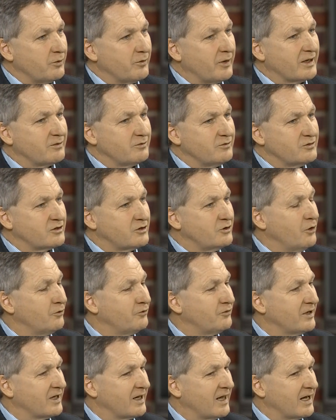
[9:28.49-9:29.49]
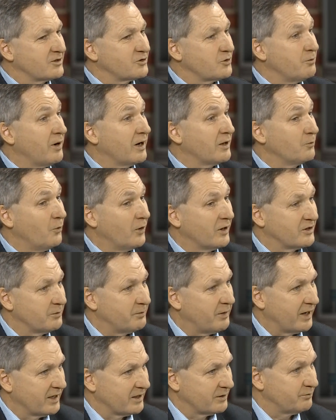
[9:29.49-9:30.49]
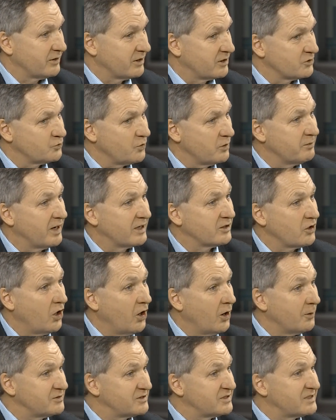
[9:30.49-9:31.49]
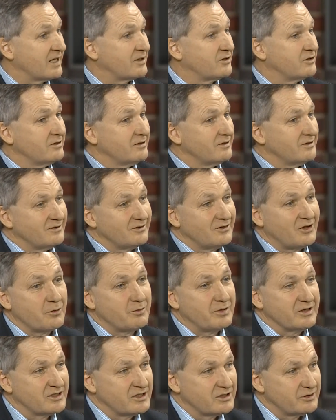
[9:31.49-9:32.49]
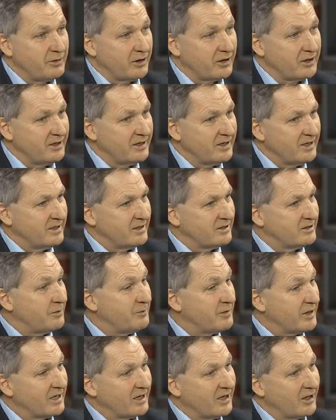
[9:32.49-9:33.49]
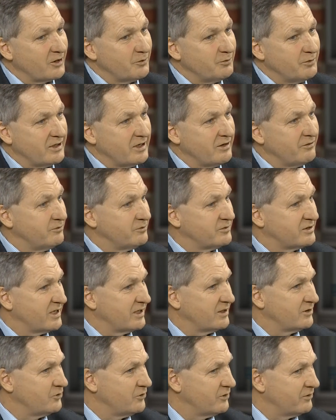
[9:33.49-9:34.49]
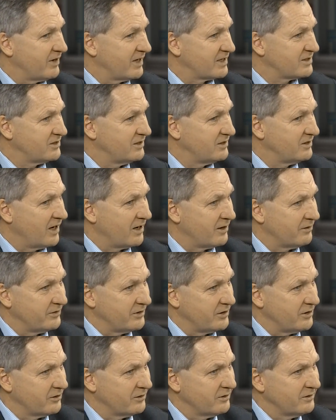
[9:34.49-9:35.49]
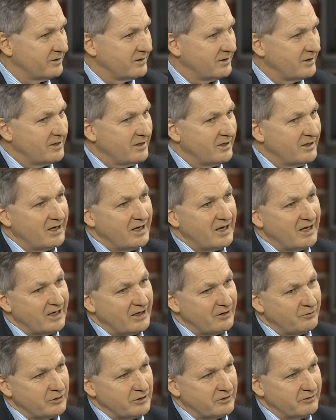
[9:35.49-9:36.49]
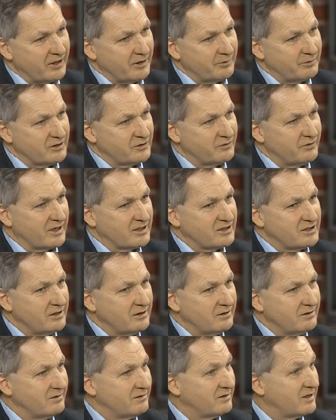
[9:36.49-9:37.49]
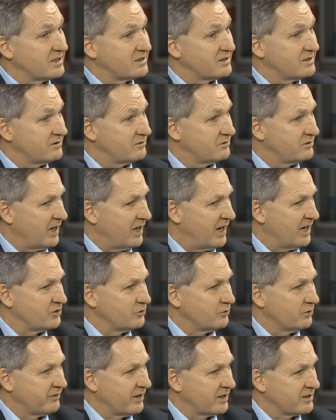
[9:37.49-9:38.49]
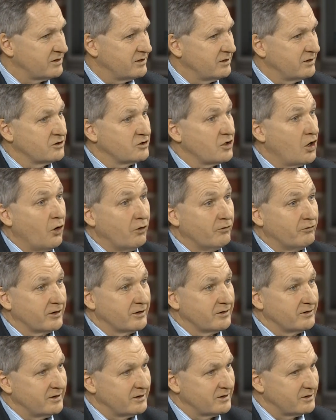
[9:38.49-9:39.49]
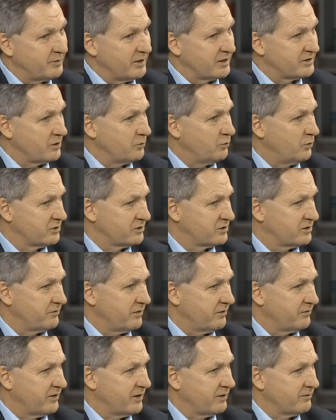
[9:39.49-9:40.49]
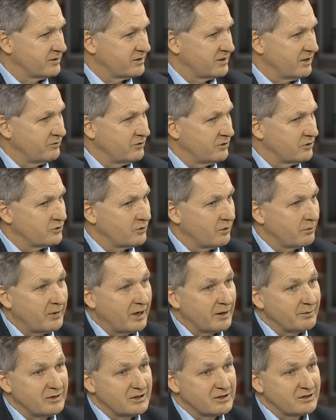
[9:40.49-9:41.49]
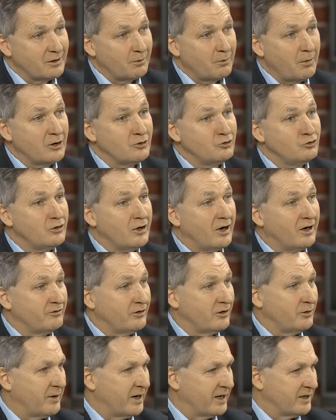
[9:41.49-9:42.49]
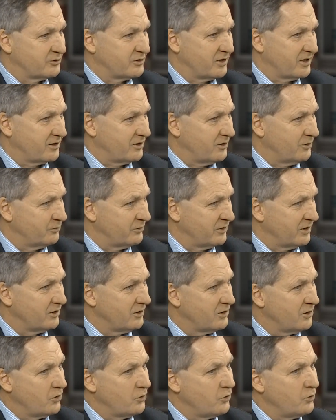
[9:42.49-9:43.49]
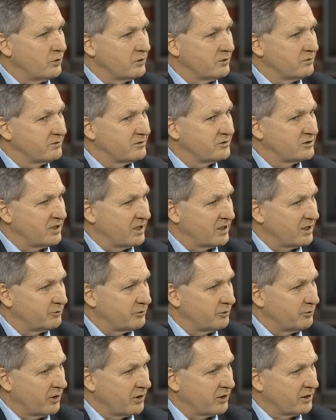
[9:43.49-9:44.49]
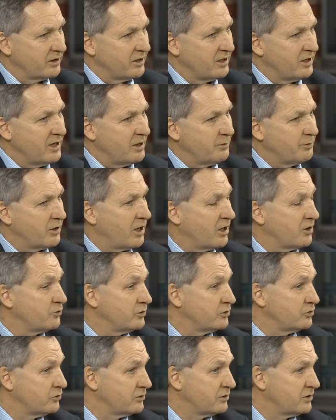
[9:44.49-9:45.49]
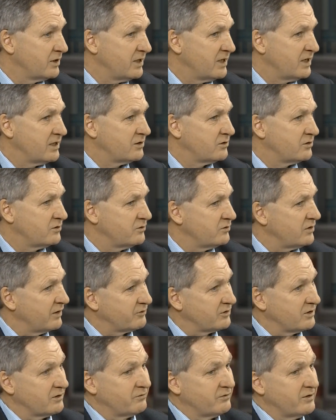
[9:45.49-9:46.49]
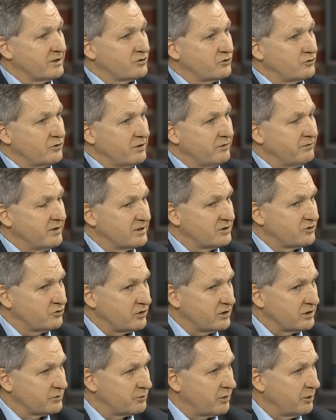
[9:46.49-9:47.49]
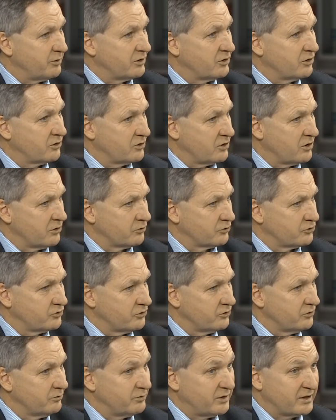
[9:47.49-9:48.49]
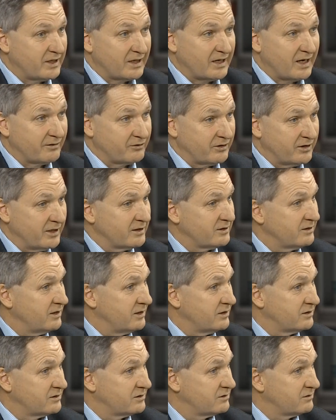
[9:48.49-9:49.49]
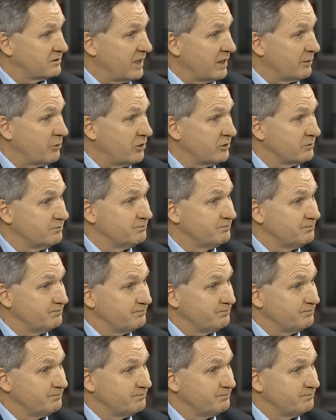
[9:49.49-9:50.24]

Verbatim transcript: Sanofi and Glaxo mightn't want to buy it because we might upset their business model. They make a lot of money from selling you a vaccine every year. If we develop this vaccine, the annual vaccine is over. It's basically once every 5 or 7 years. So it might be some novel biotech company who will shake up the market. But how do we do it? You have to get phase 3. Phase 3 is probably another year or two. But then after that, it's game on.